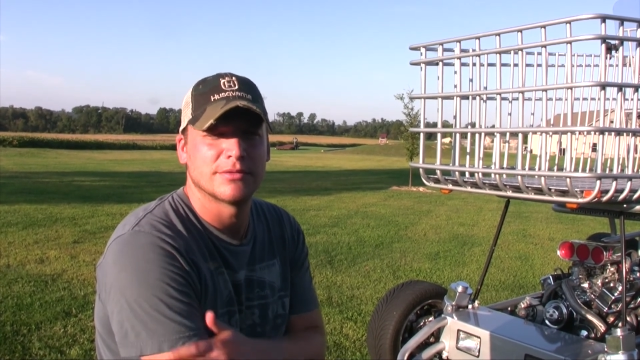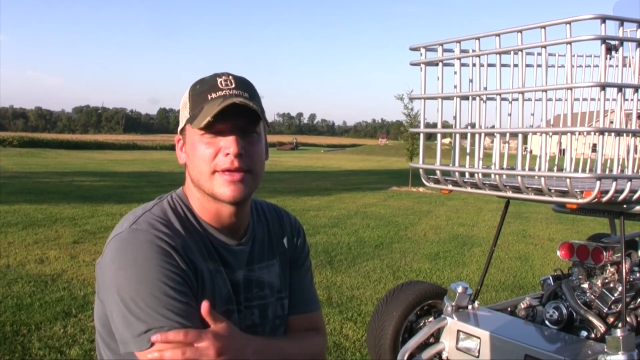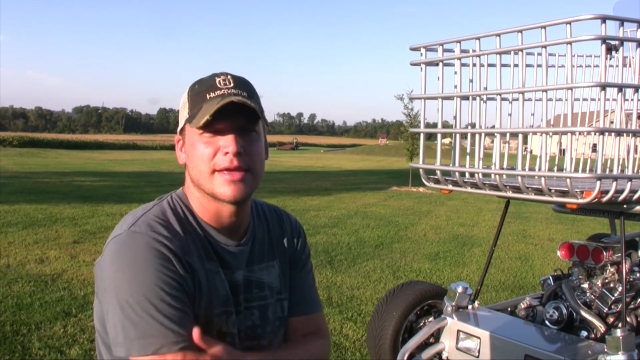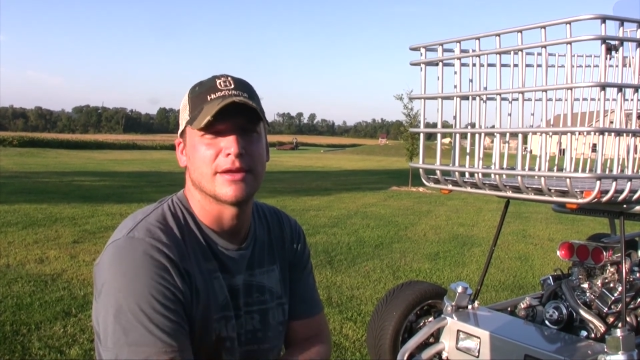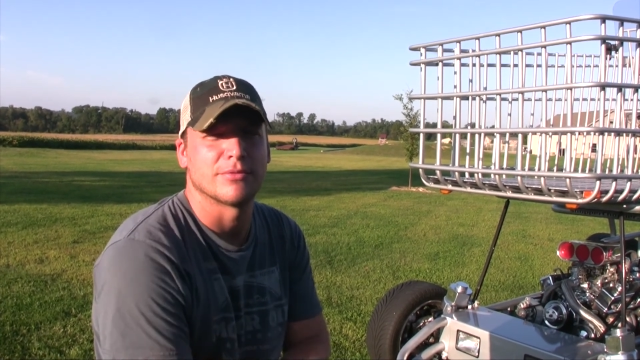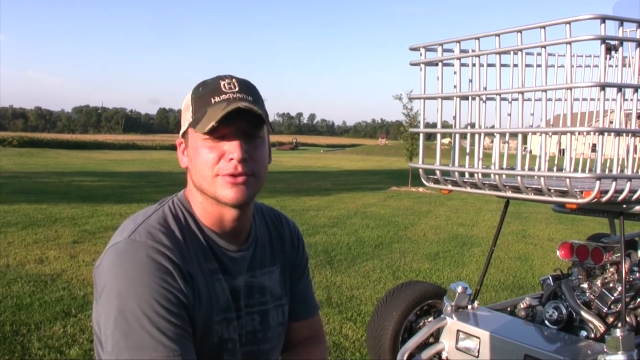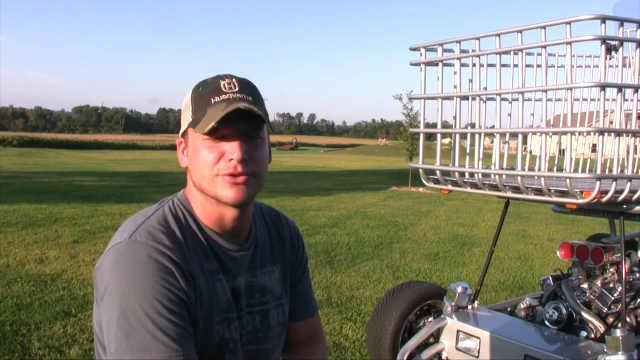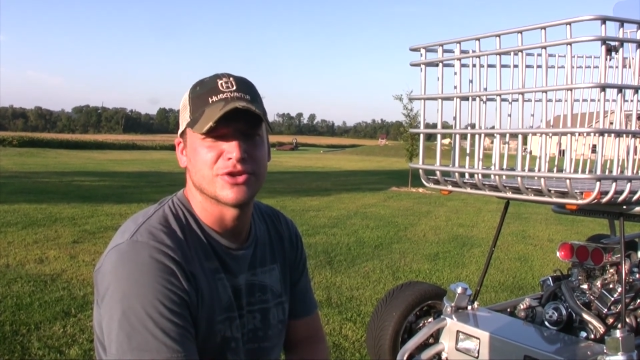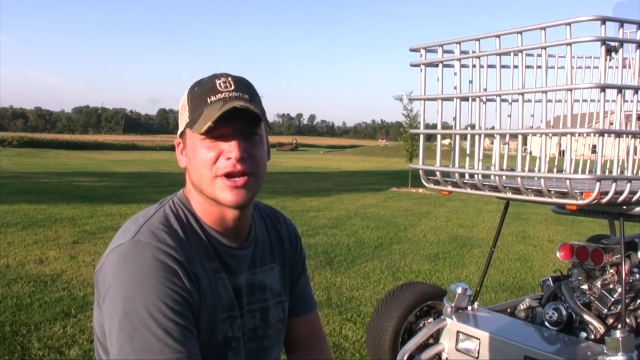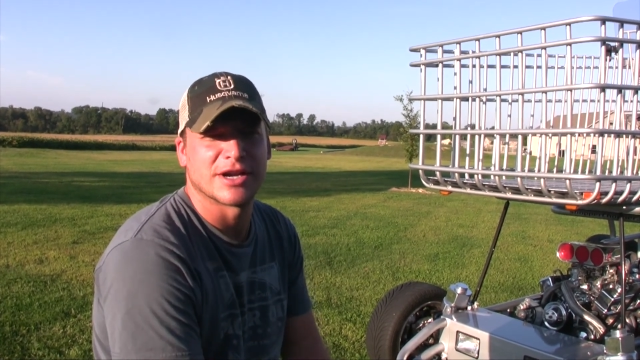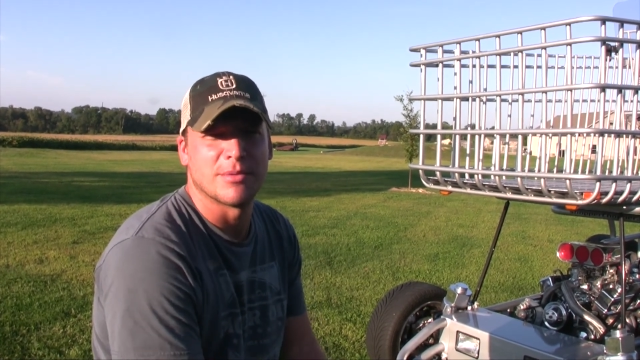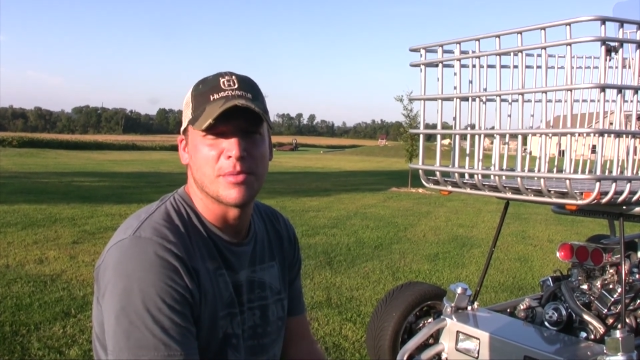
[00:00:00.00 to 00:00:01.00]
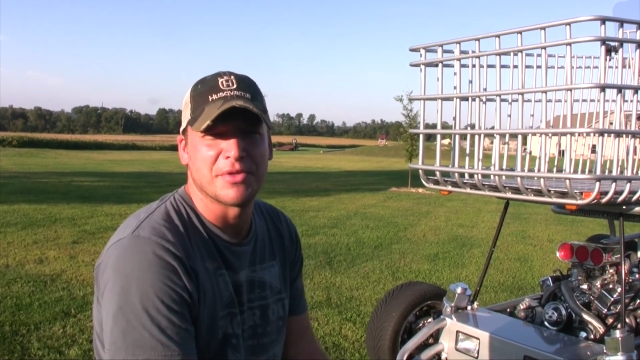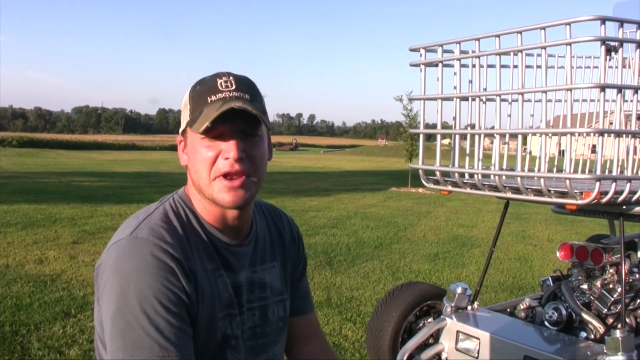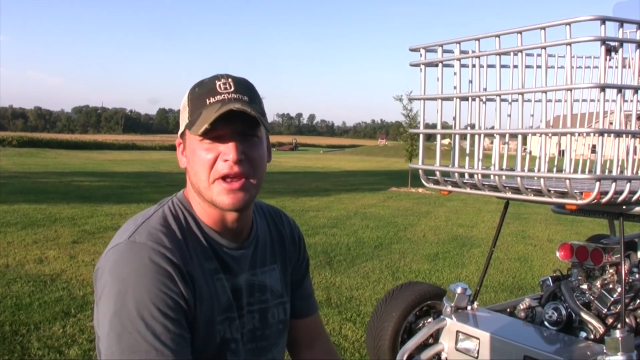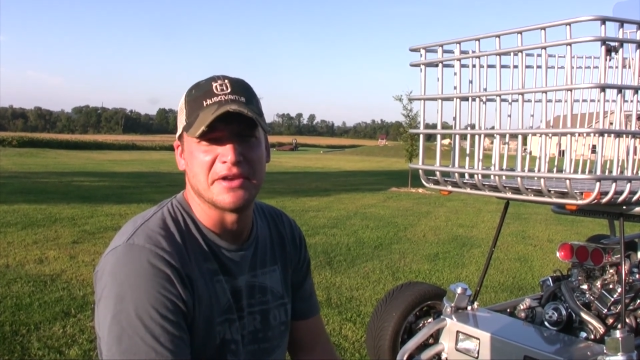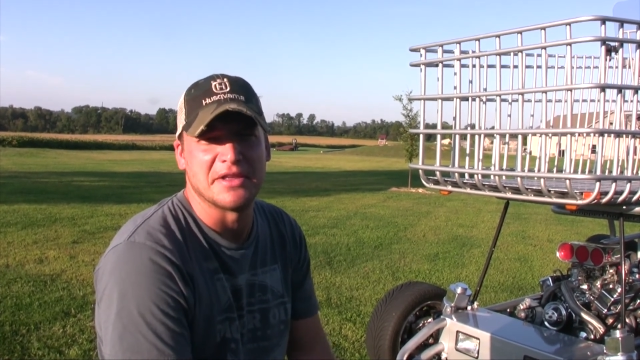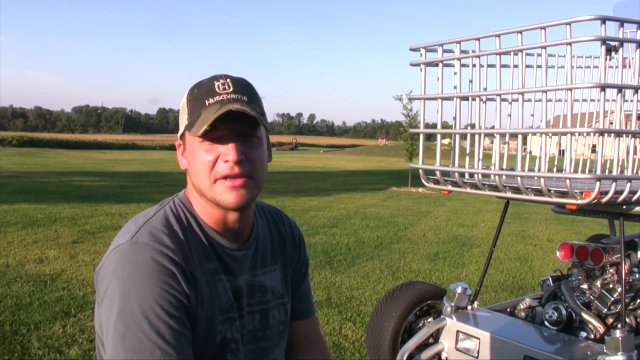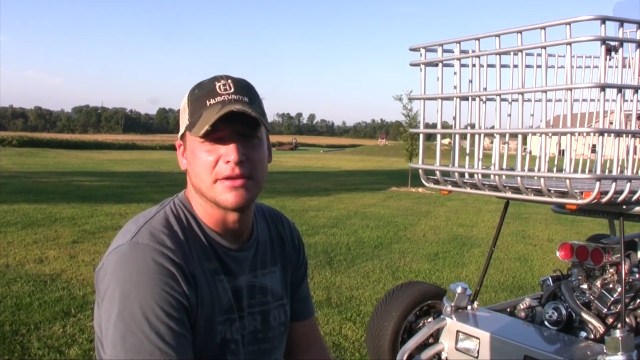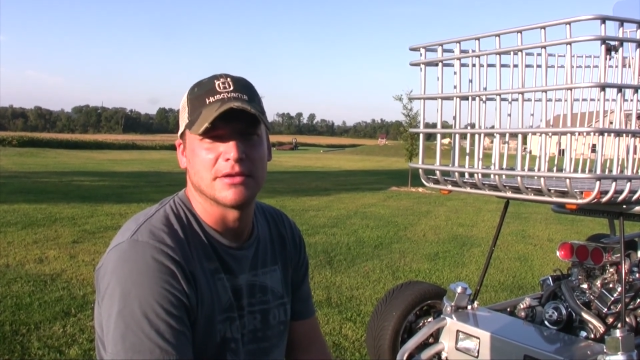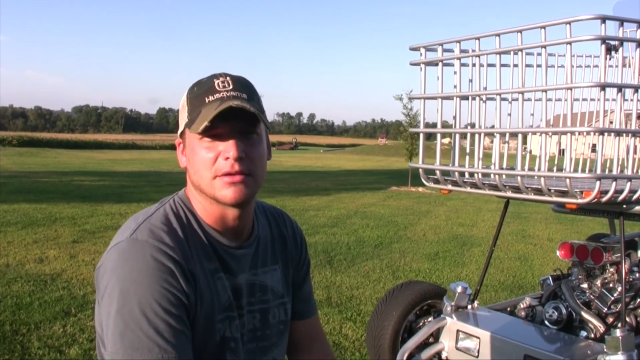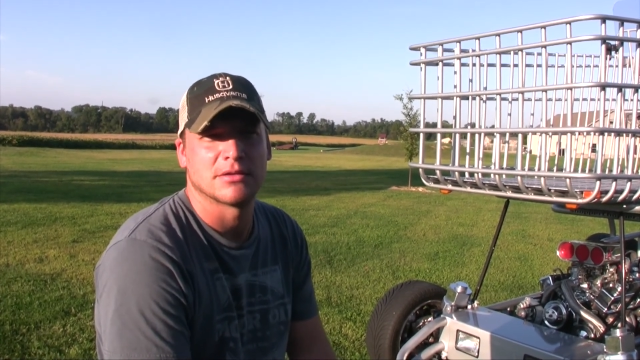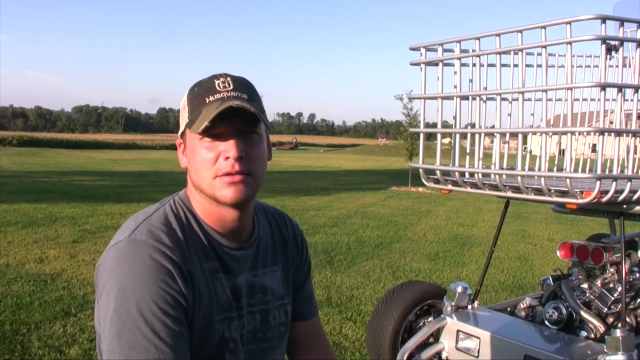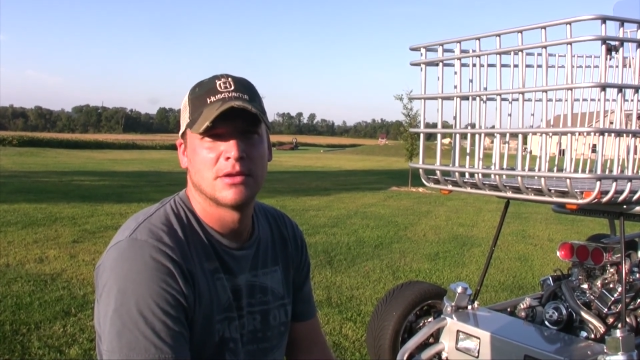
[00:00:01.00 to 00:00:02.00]
and we were trying to come up with an idea
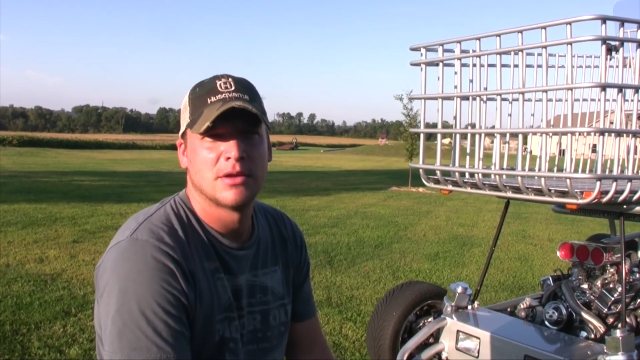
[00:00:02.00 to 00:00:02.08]
to